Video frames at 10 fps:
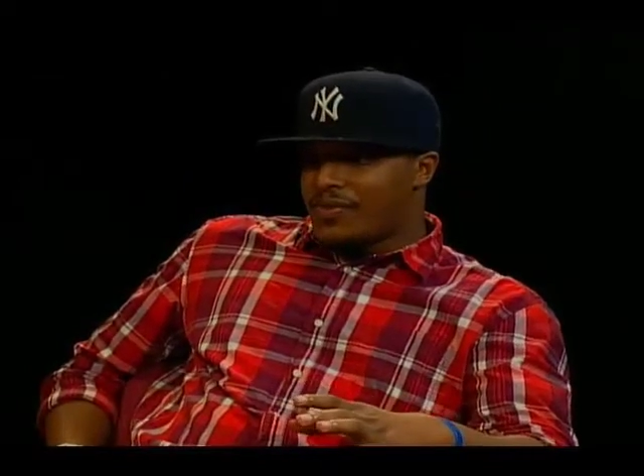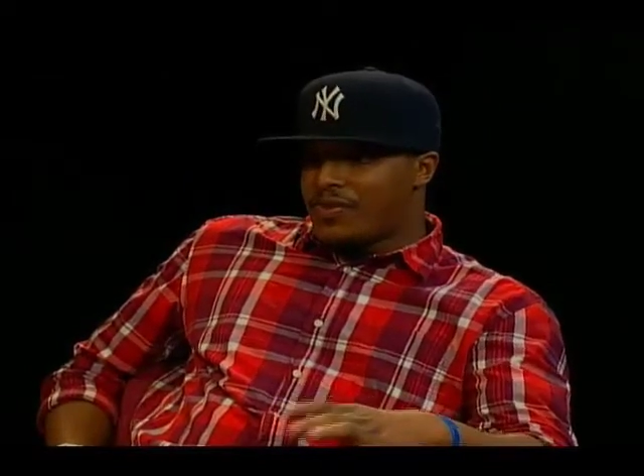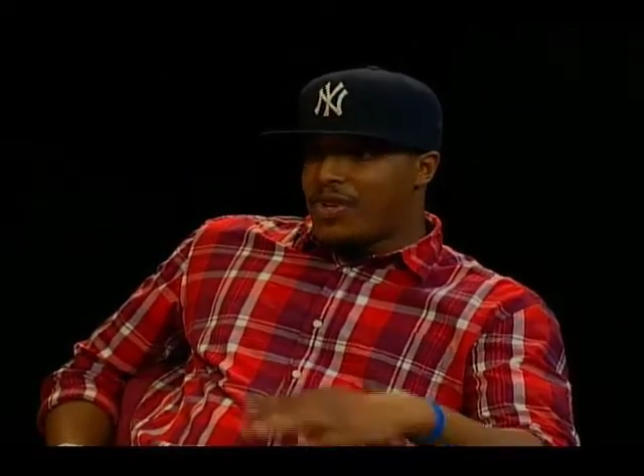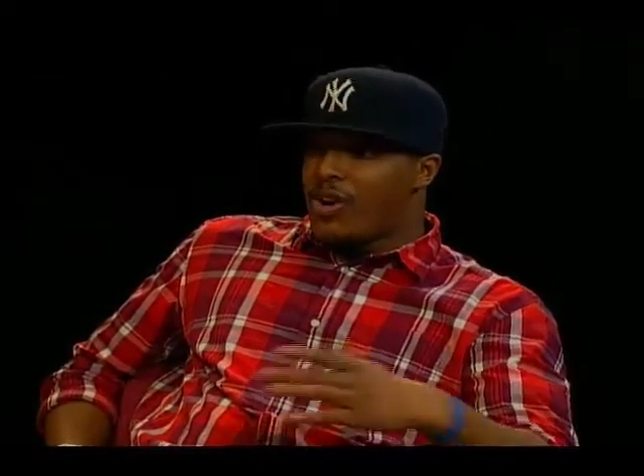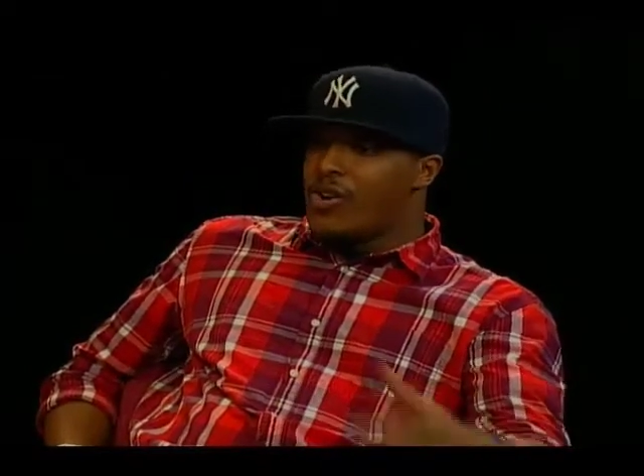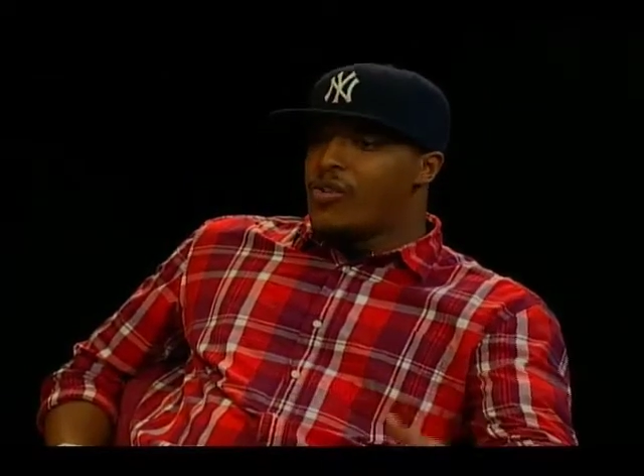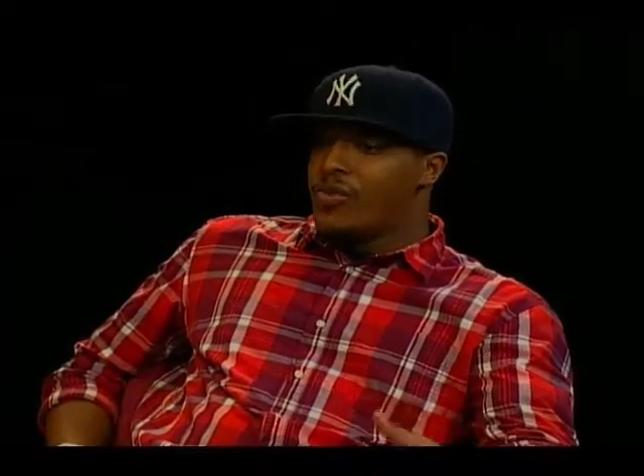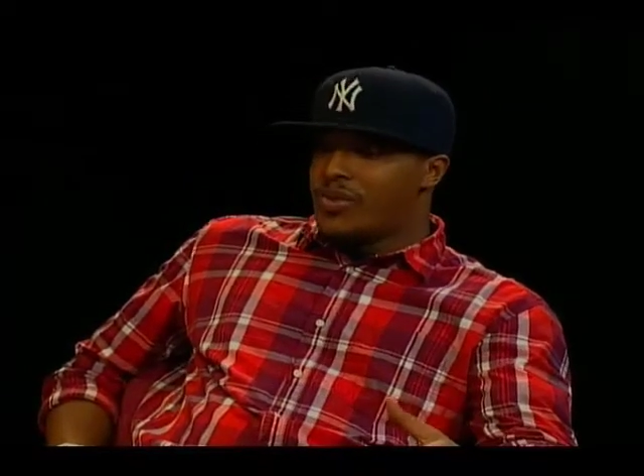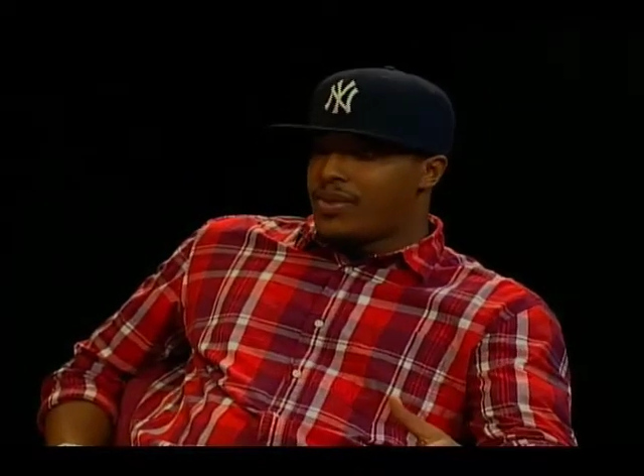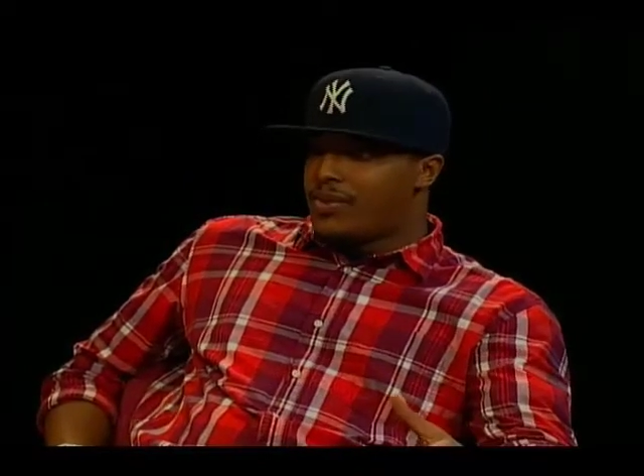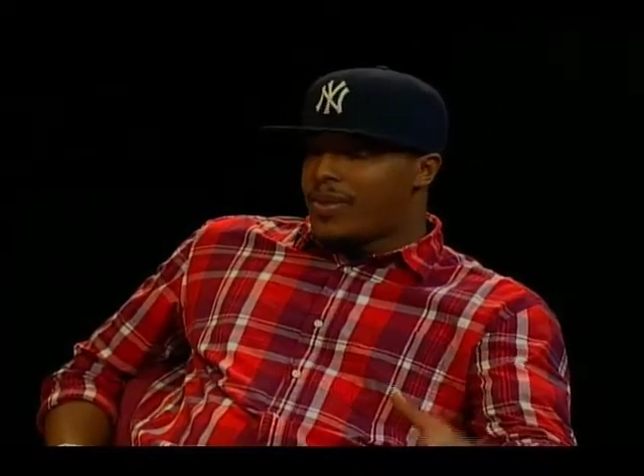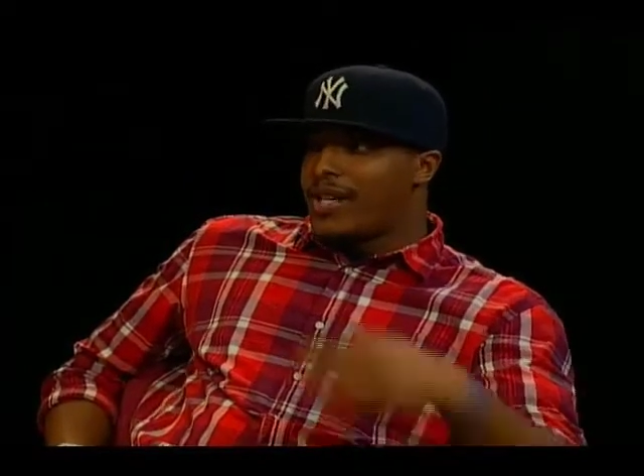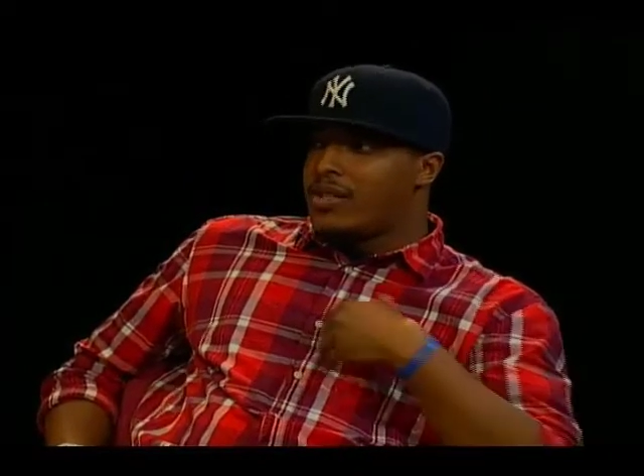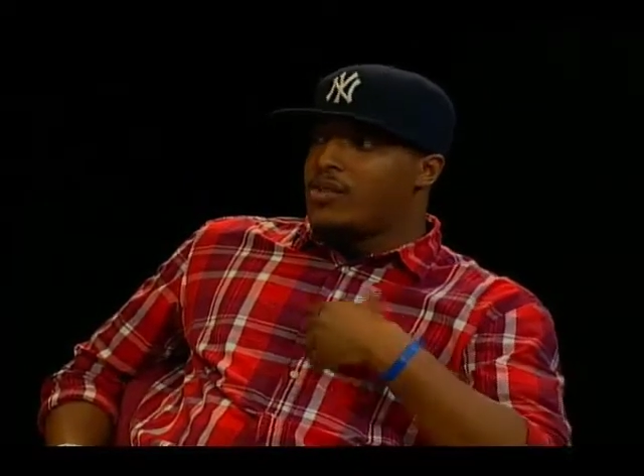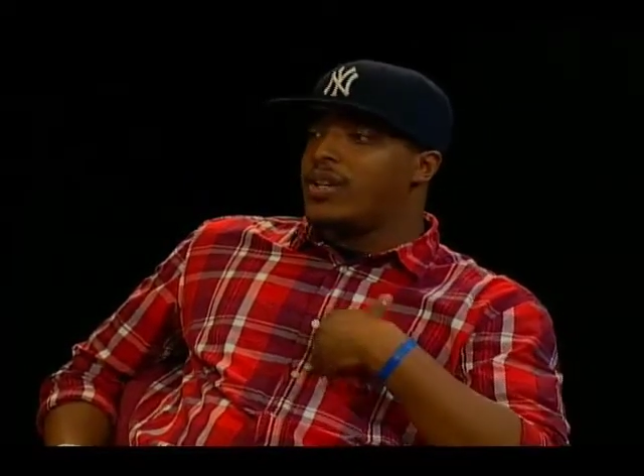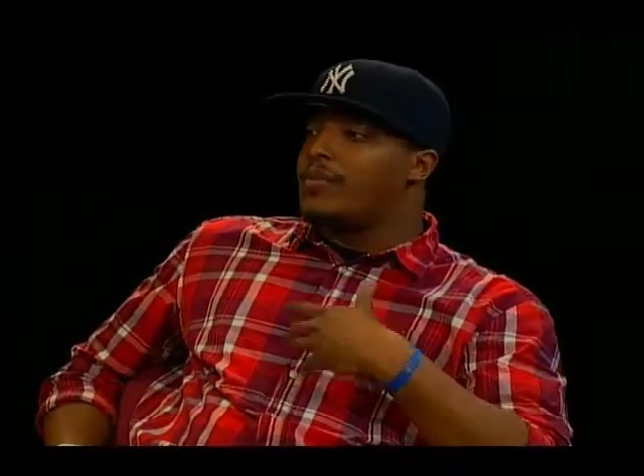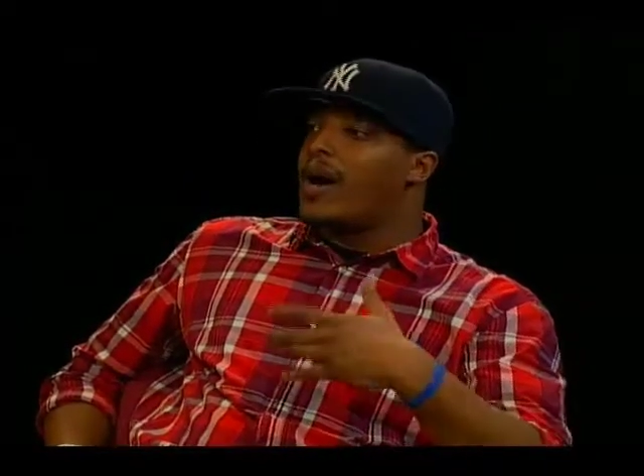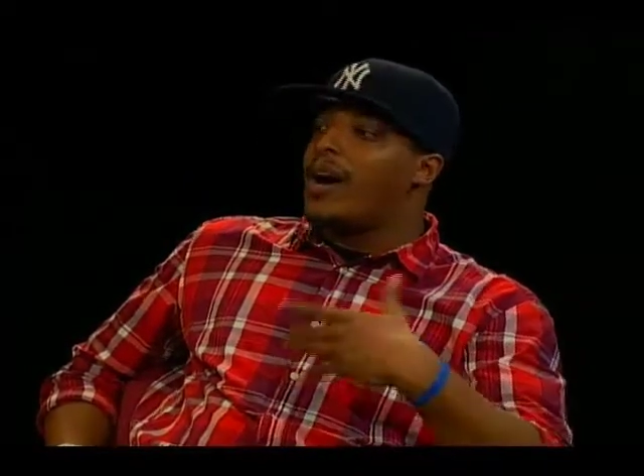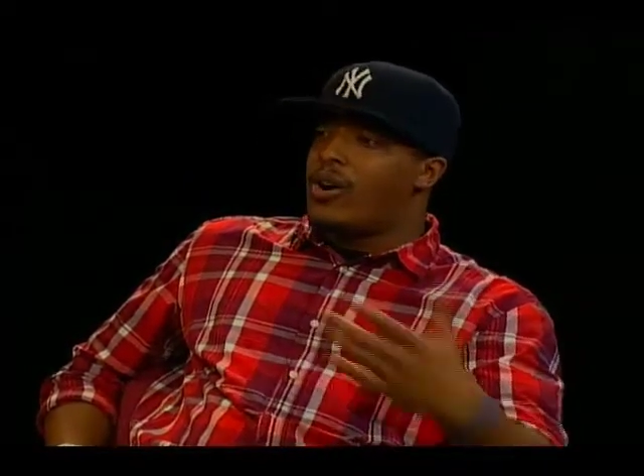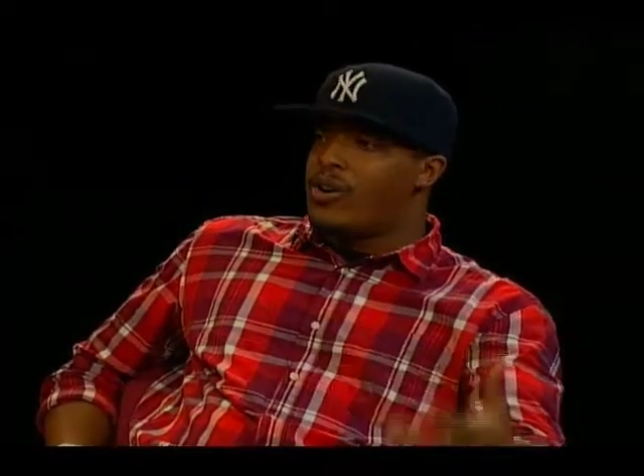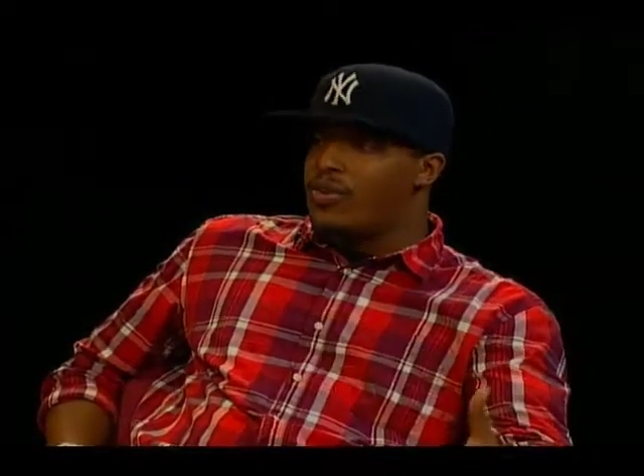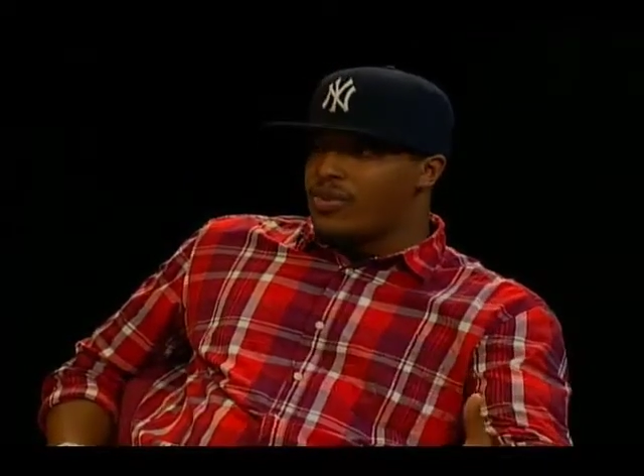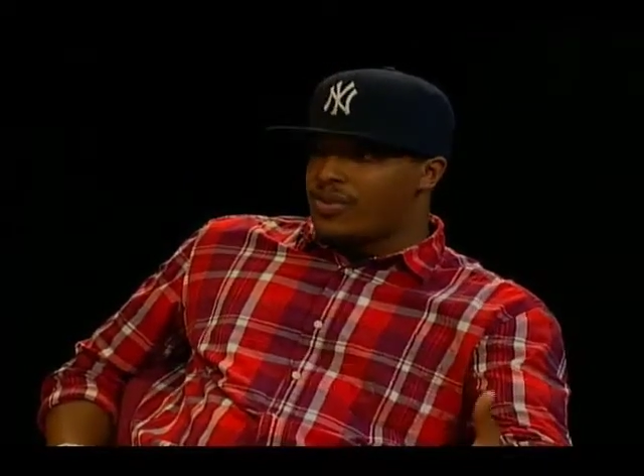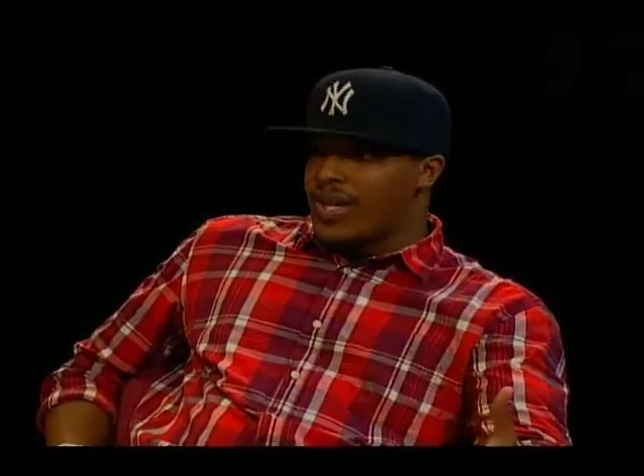known by doing it my own.